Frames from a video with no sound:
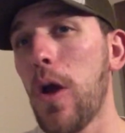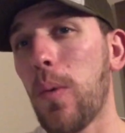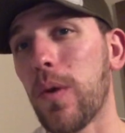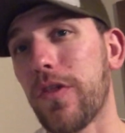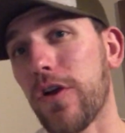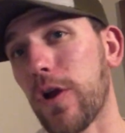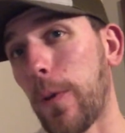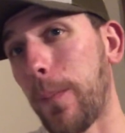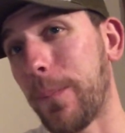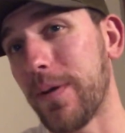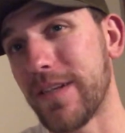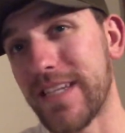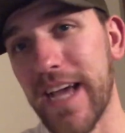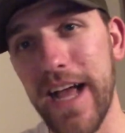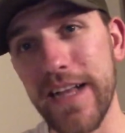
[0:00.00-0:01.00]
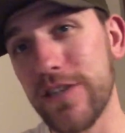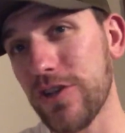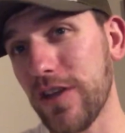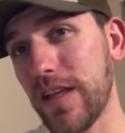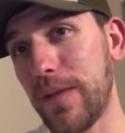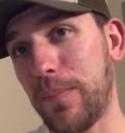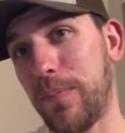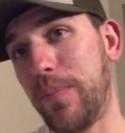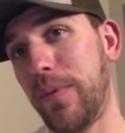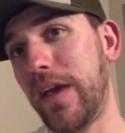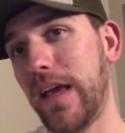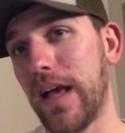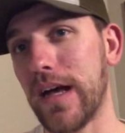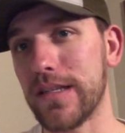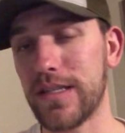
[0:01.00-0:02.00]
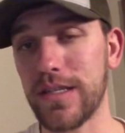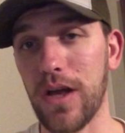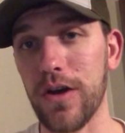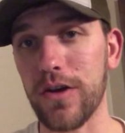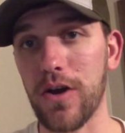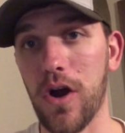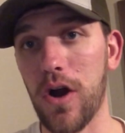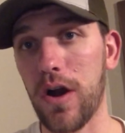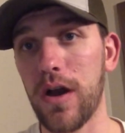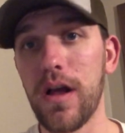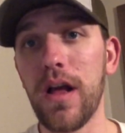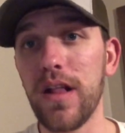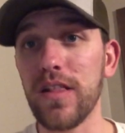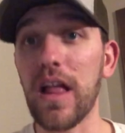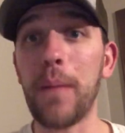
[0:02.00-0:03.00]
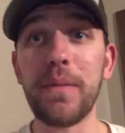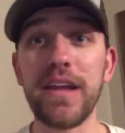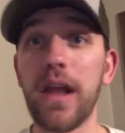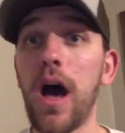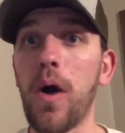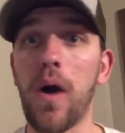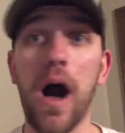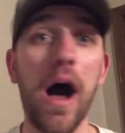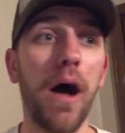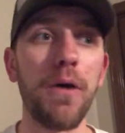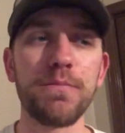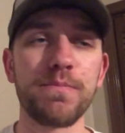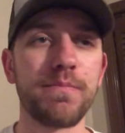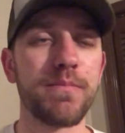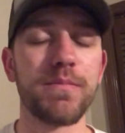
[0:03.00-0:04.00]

where there could potentially be a sunk car, let me know. I'll